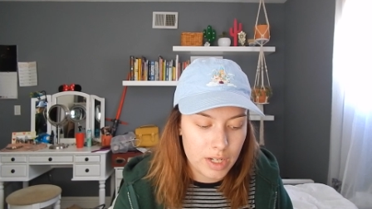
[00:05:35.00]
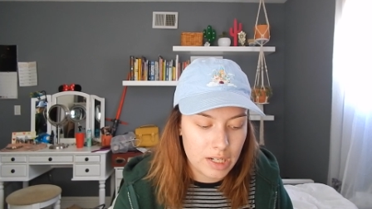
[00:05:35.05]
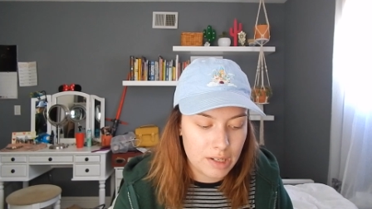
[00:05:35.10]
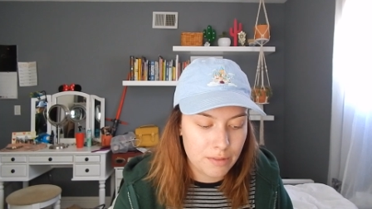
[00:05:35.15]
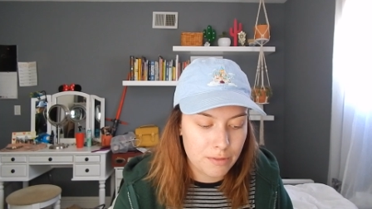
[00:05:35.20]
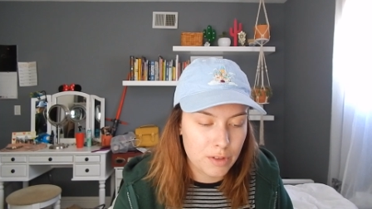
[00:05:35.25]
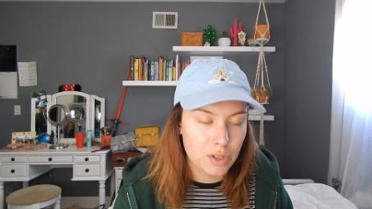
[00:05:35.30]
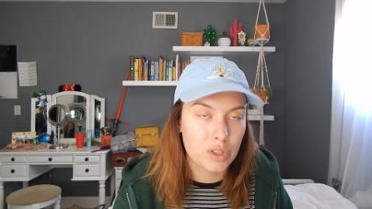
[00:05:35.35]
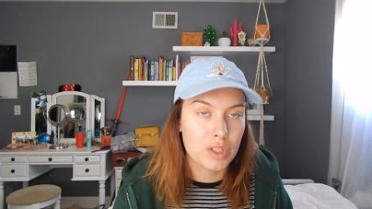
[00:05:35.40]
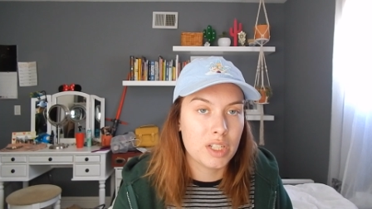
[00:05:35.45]
so
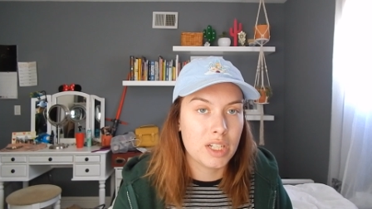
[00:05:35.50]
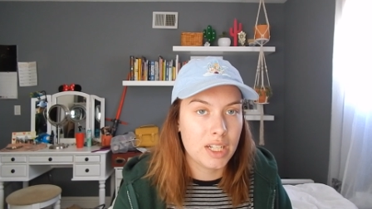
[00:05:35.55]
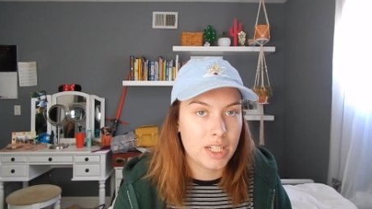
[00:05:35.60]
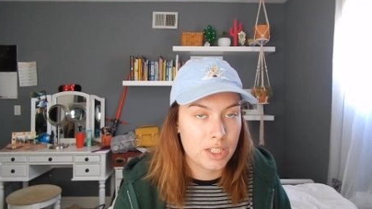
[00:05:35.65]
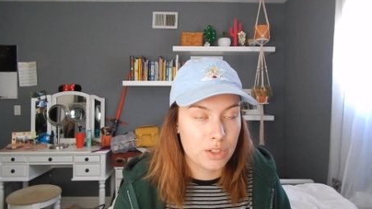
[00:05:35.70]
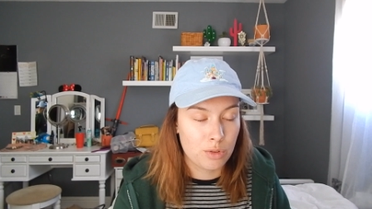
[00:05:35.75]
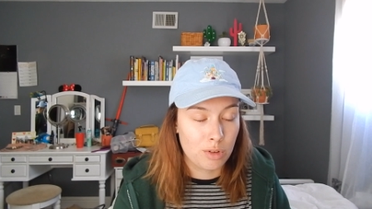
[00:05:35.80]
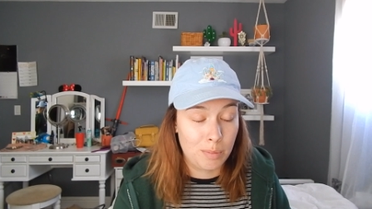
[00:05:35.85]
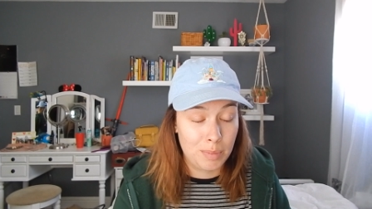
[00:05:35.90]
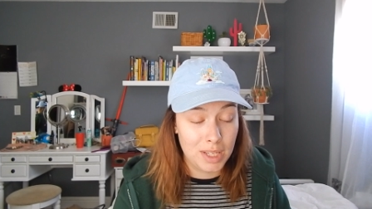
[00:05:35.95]
I didn't feel the
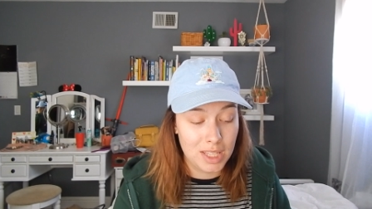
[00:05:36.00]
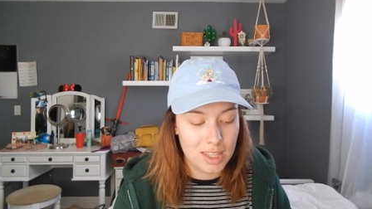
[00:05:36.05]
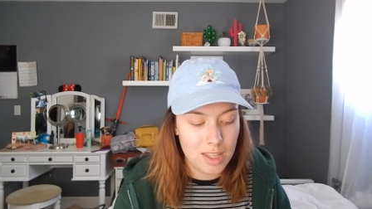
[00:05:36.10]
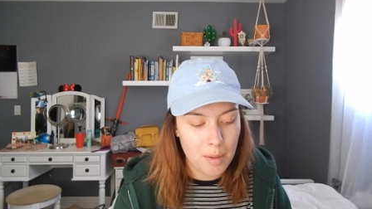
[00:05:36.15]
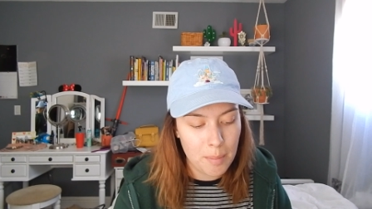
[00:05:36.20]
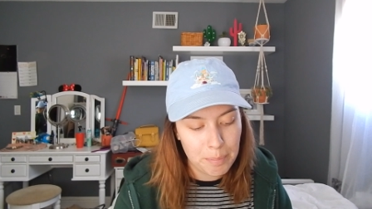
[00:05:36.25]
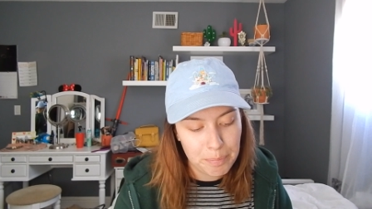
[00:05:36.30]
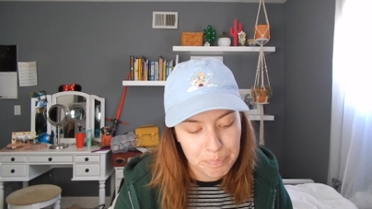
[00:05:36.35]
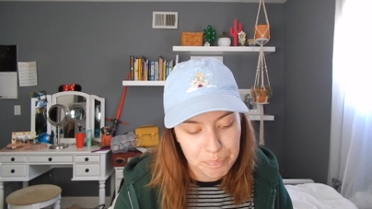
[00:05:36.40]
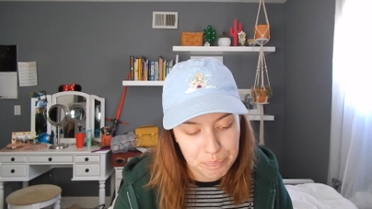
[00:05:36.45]
need to
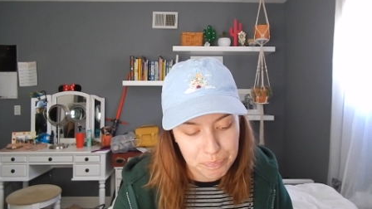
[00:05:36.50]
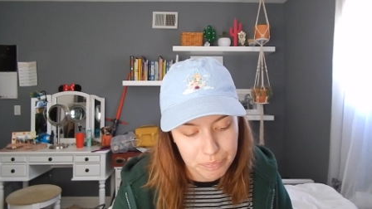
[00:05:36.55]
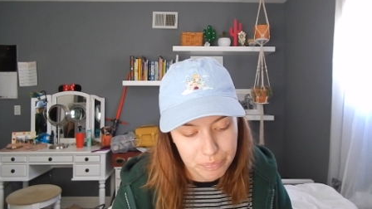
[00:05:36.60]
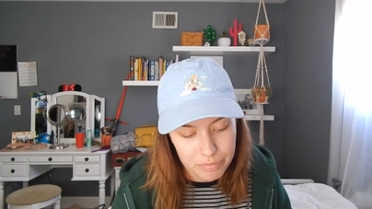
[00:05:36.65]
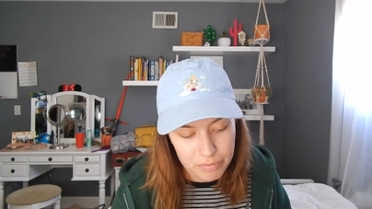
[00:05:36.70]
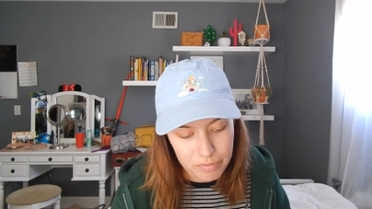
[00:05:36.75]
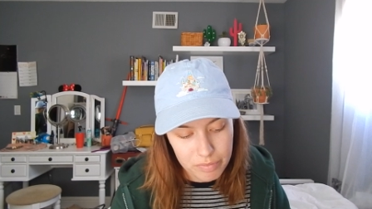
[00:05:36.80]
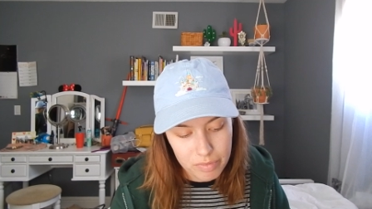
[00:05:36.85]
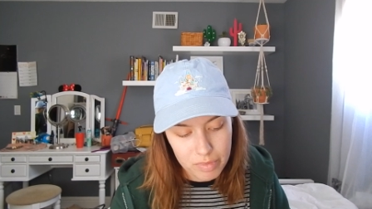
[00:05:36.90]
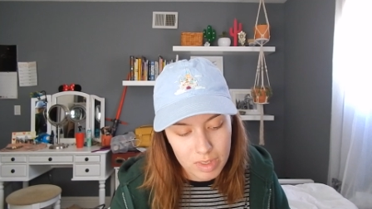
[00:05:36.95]
repeat them.
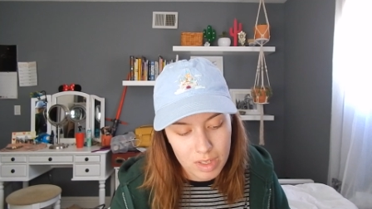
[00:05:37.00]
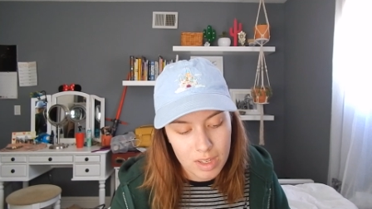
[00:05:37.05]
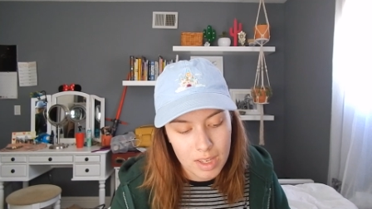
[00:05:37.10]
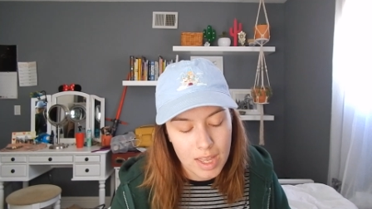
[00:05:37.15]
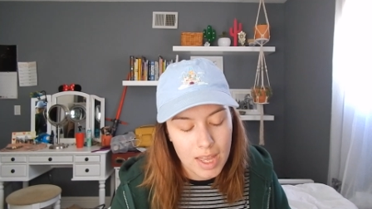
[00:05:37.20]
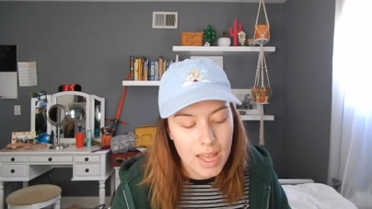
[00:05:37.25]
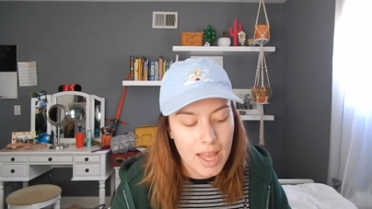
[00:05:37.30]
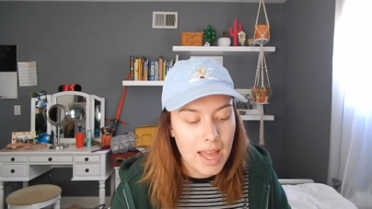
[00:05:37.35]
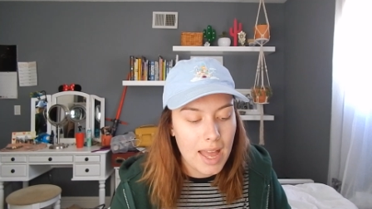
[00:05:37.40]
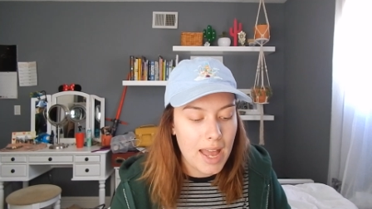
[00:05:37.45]

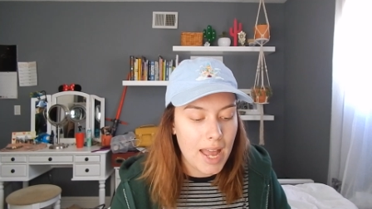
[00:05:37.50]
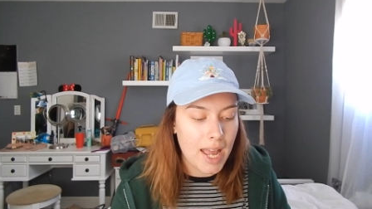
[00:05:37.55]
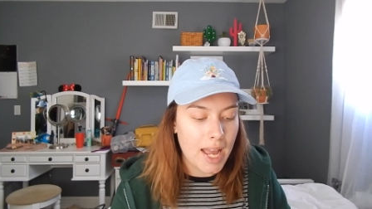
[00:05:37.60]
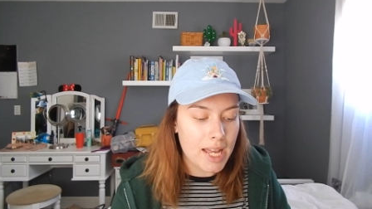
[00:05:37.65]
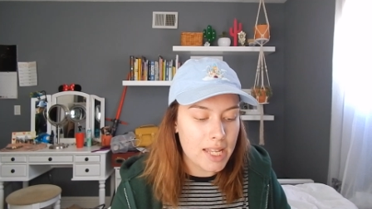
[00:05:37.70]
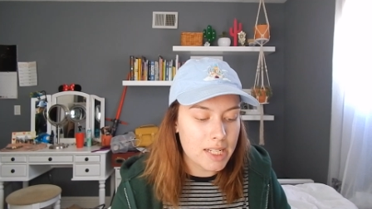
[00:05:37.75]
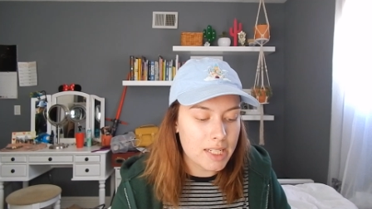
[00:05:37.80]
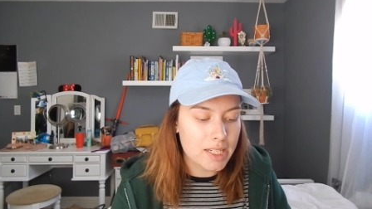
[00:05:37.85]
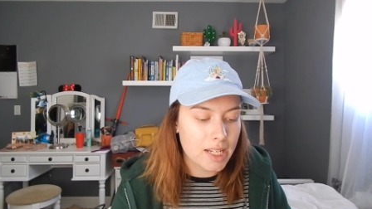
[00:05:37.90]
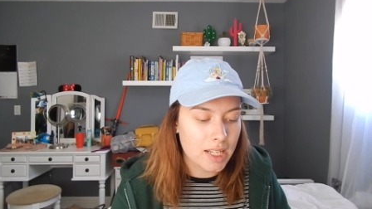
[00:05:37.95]

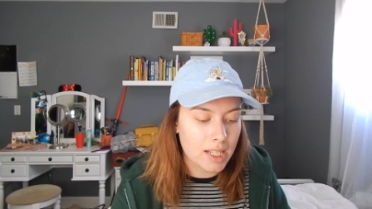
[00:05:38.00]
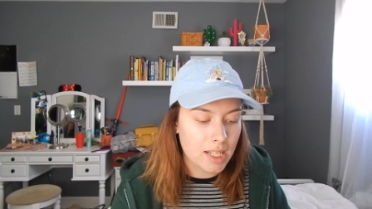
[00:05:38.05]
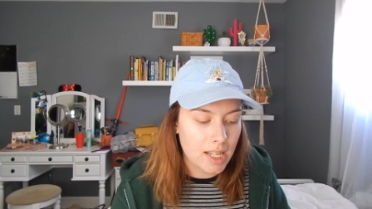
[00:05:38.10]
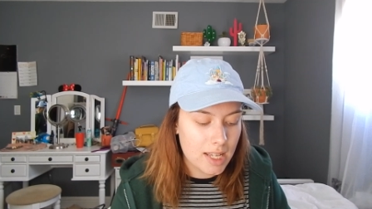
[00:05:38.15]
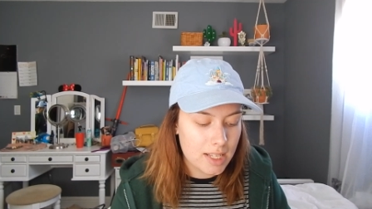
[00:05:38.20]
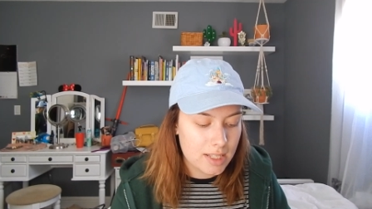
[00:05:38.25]
And